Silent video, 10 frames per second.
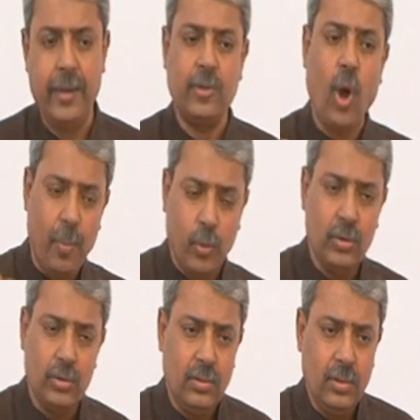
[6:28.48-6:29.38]

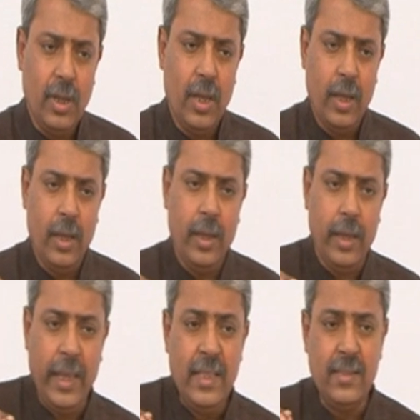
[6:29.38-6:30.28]
common
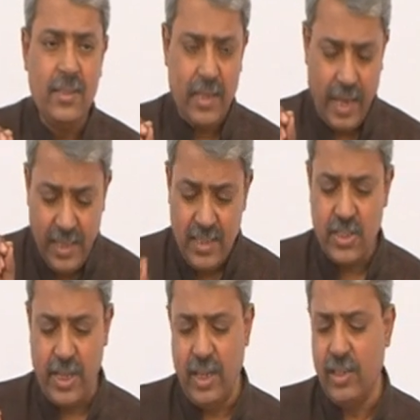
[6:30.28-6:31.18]

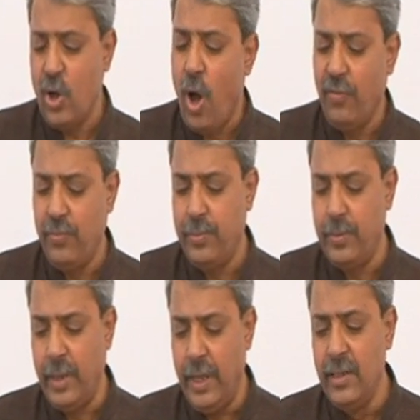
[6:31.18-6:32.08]
instinct of
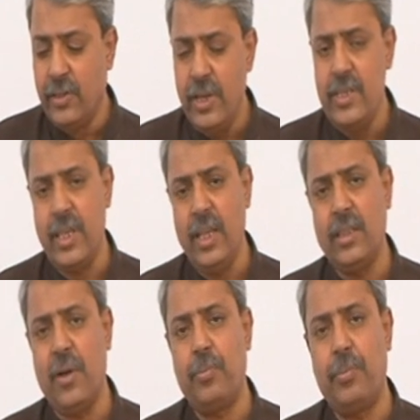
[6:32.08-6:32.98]
increasing
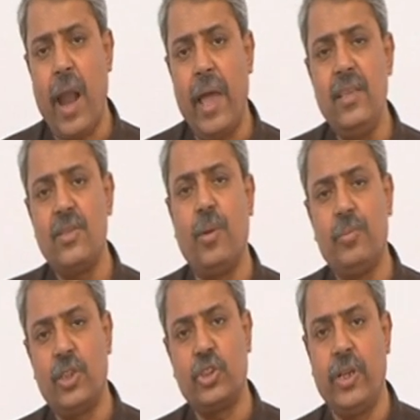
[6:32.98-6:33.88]
the price of
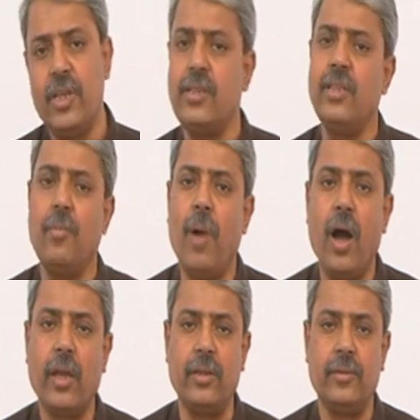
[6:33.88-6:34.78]
the shares in the
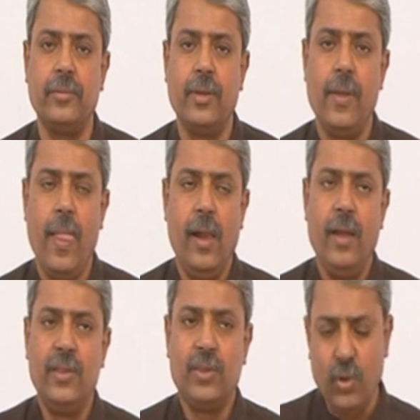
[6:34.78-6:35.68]
market.
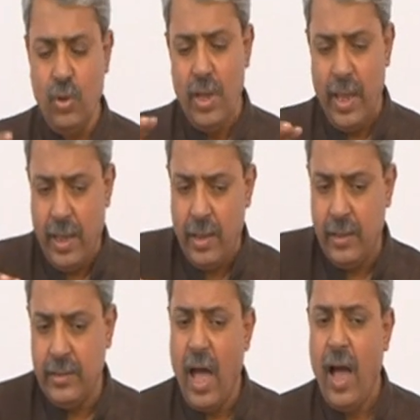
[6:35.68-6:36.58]
So
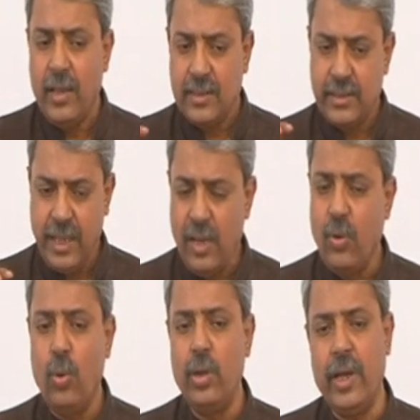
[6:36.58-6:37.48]
the
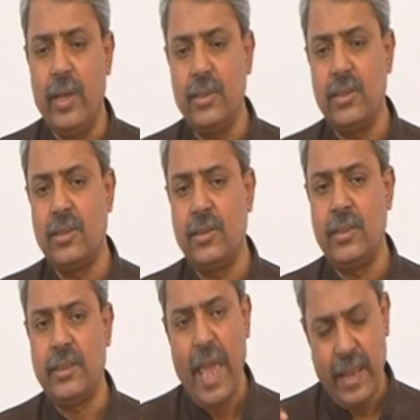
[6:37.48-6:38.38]
stakeholders
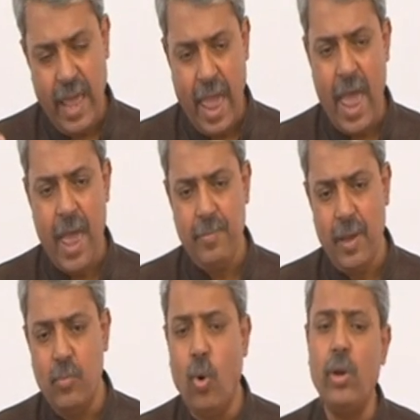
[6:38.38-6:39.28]
can have
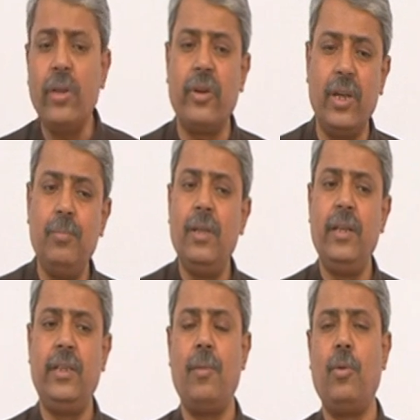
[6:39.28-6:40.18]
more
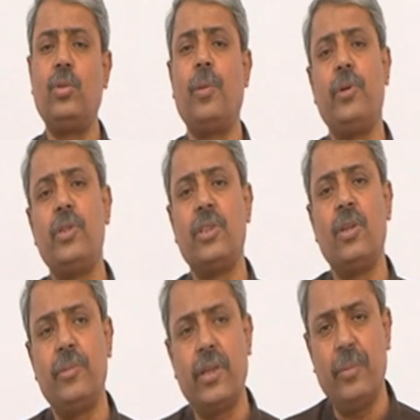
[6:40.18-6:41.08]
credibility about the person
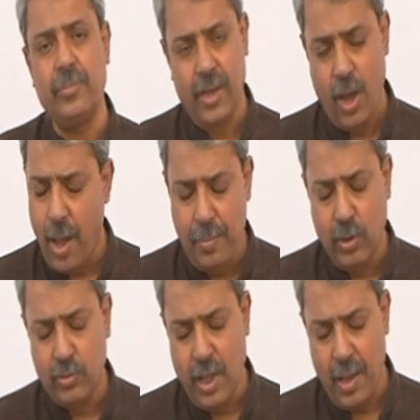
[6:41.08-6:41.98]
of the
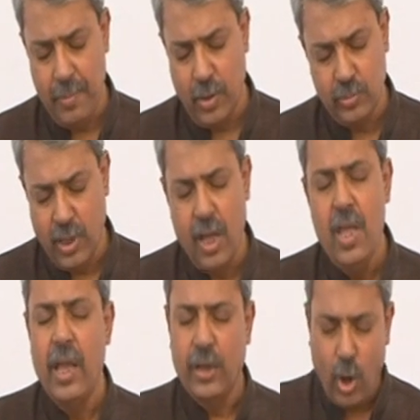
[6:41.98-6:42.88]
about the
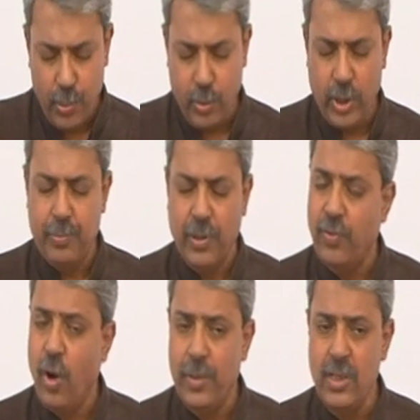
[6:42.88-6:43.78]
corporate
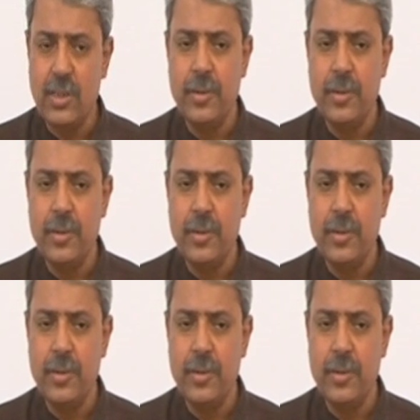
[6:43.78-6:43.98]
performance.